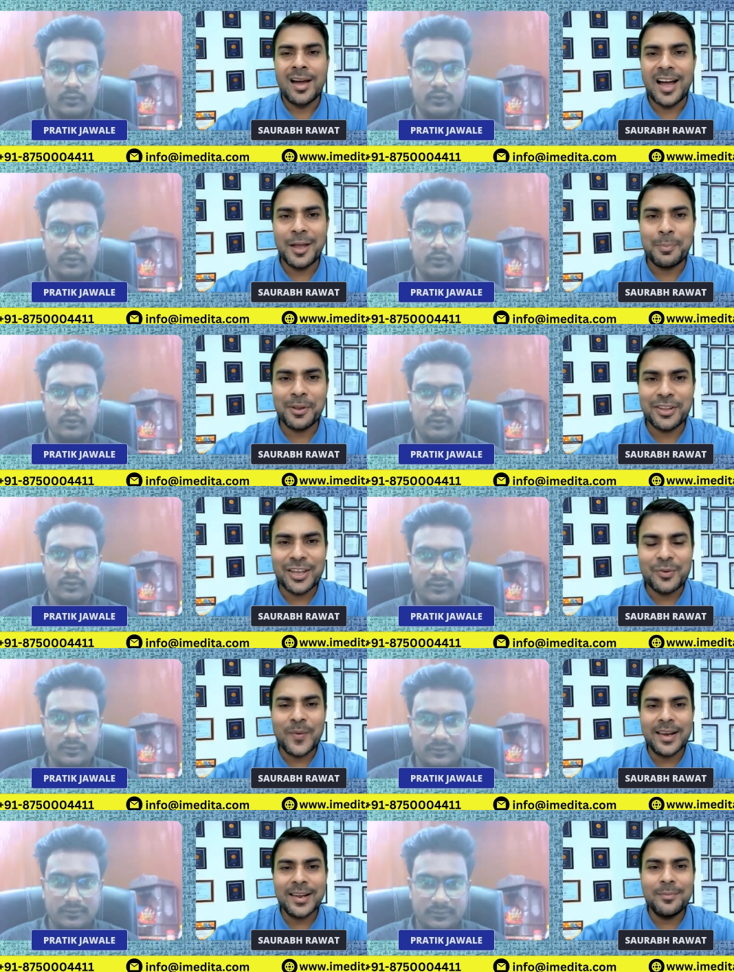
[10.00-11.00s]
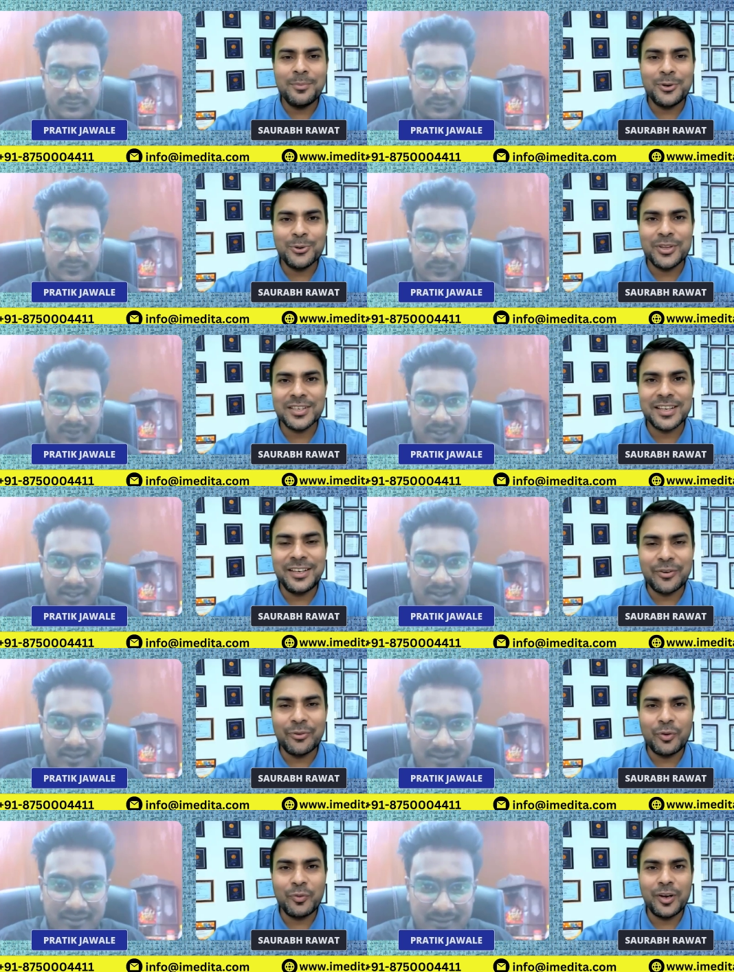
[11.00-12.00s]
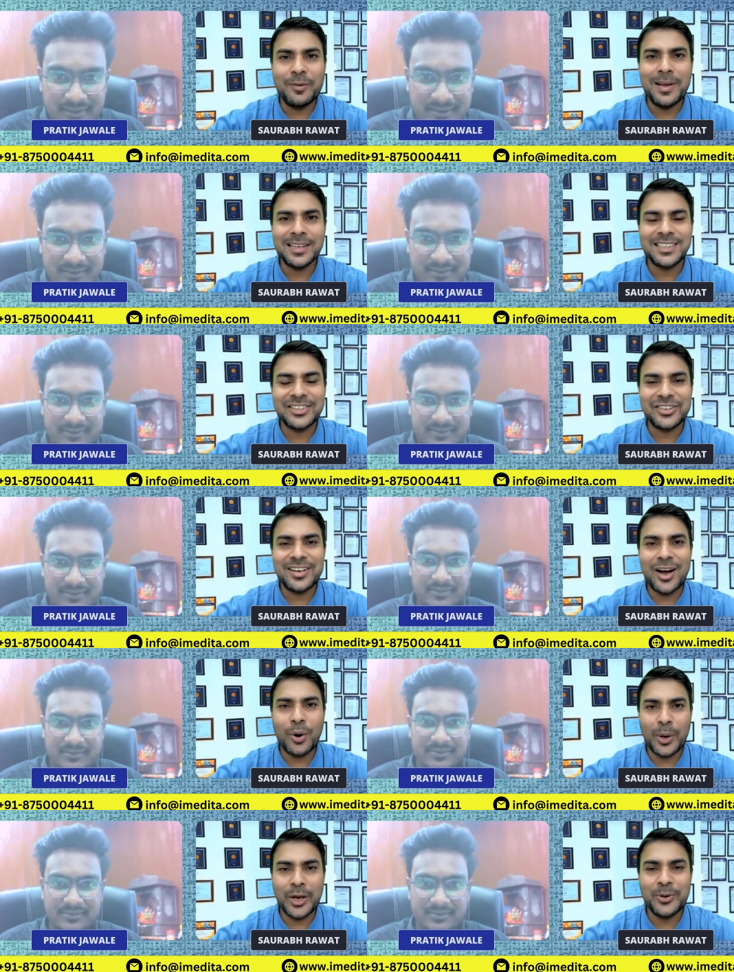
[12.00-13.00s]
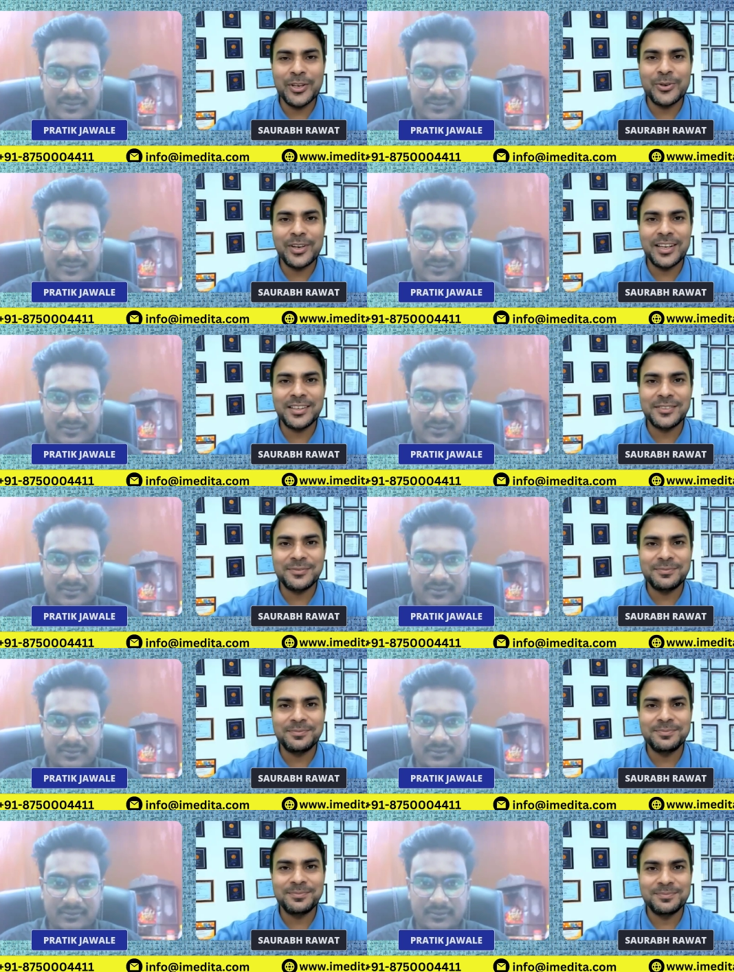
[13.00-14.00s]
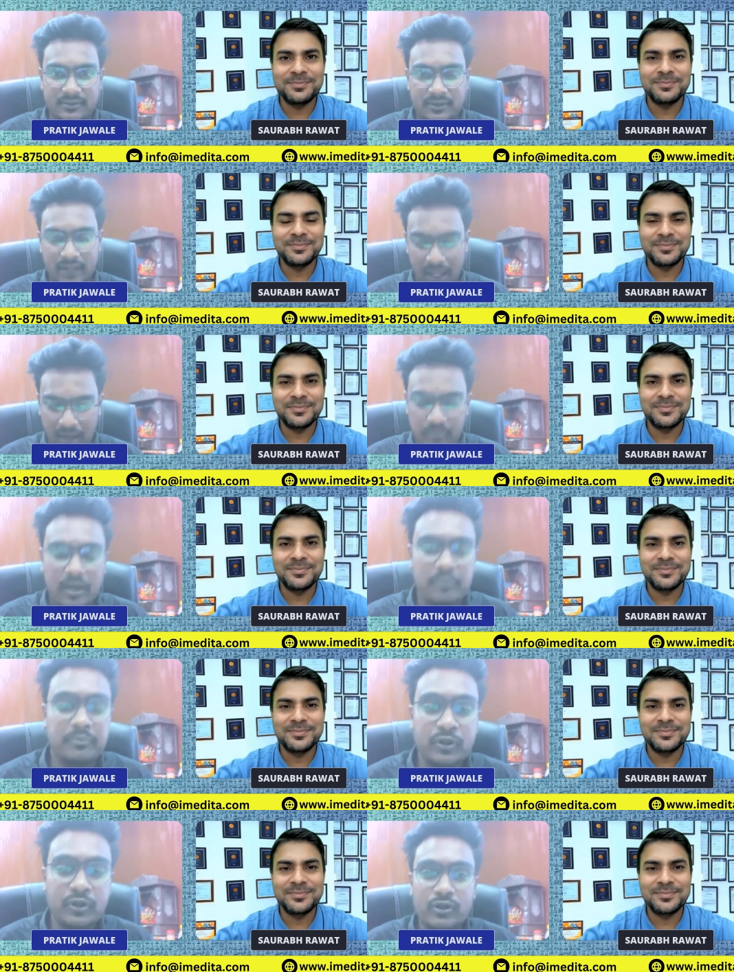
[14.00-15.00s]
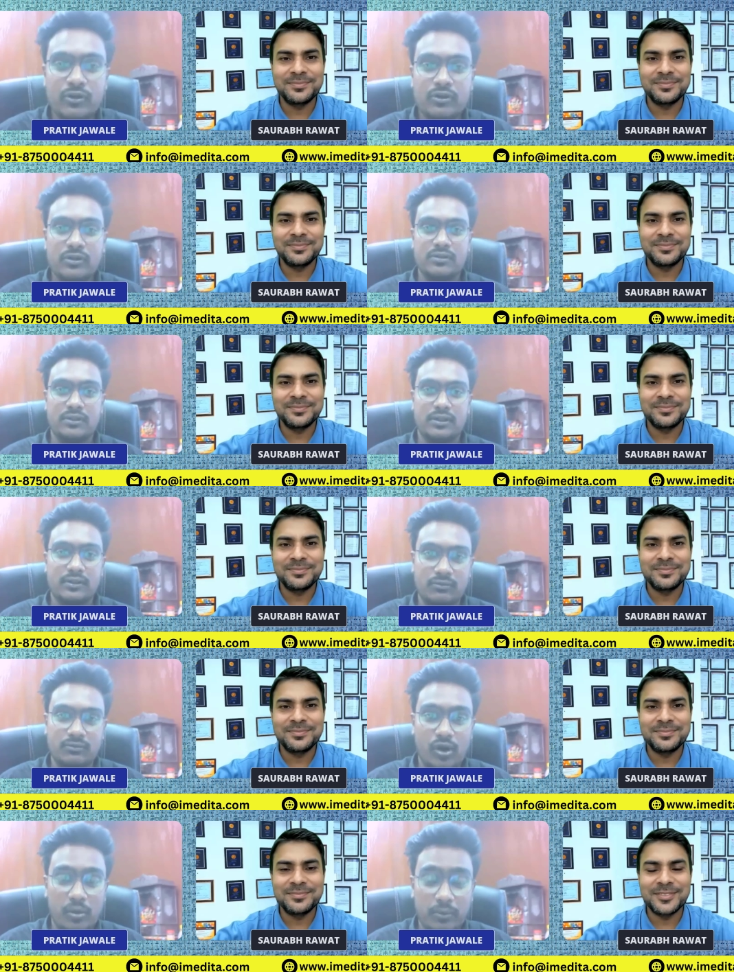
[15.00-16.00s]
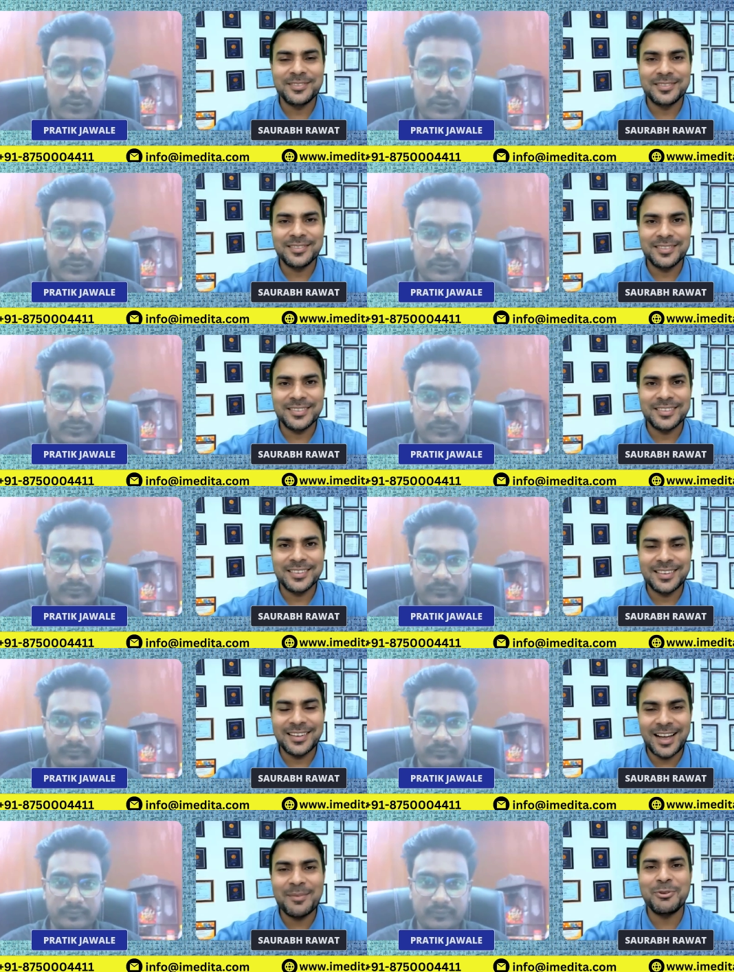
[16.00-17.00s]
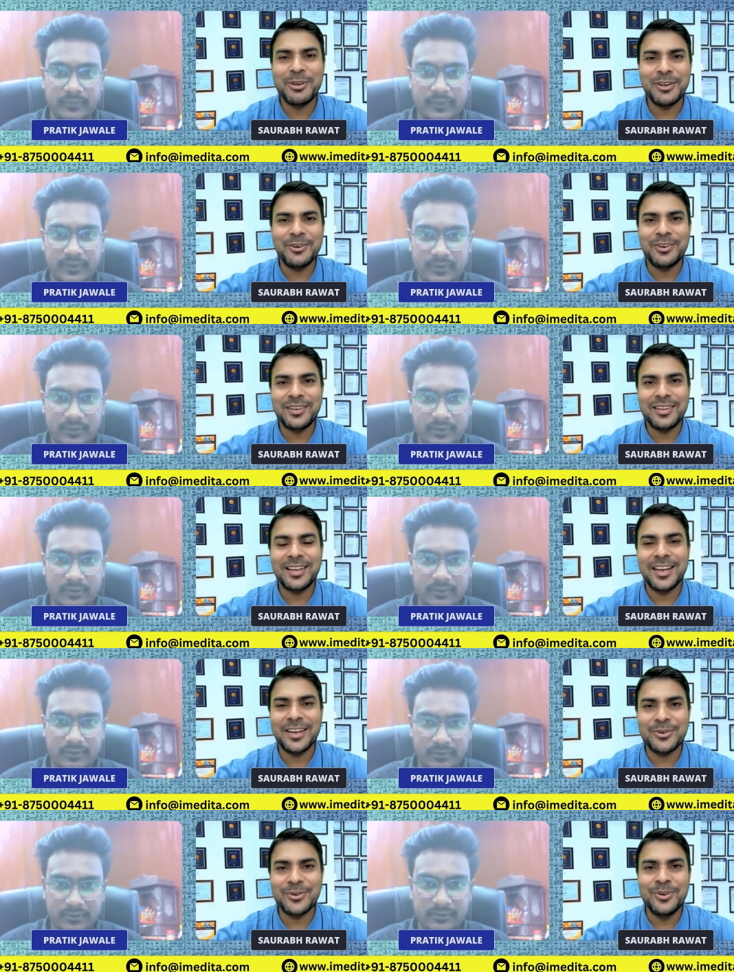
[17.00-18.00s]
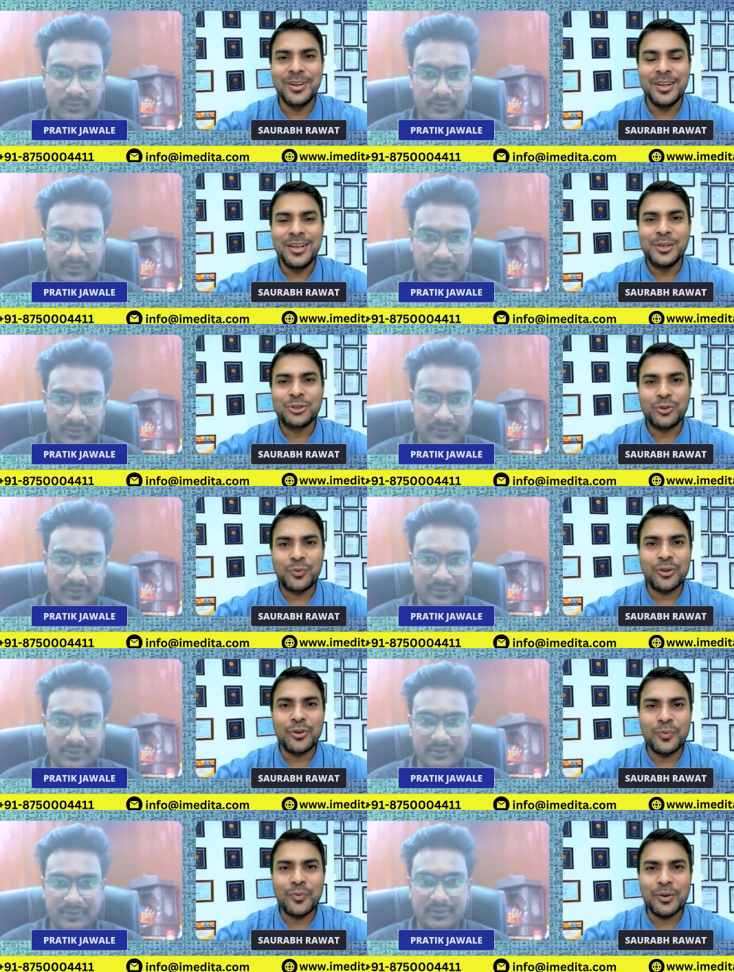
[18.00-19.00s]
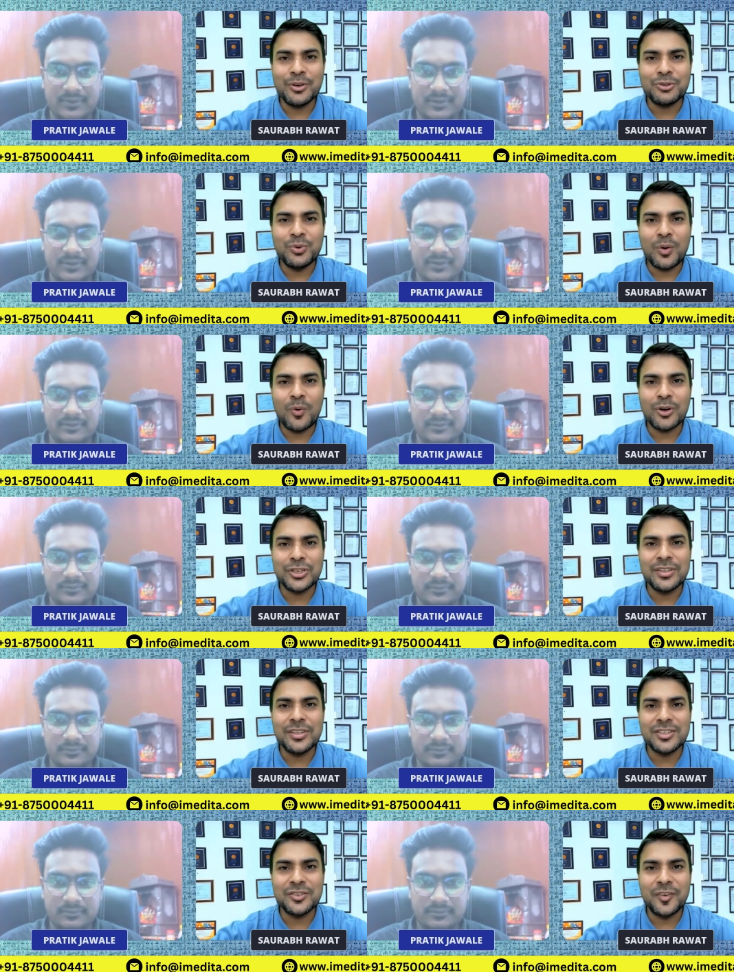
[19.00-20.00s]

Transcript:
Speaker 1: Hi Pratik, welcome to this interview feedback session. How are you doing today?
Speaker 2: I'm, I'm doing good, sir.
Speaker 1: What about you? I'm doing good. Thank you. So for the viewers who are watching this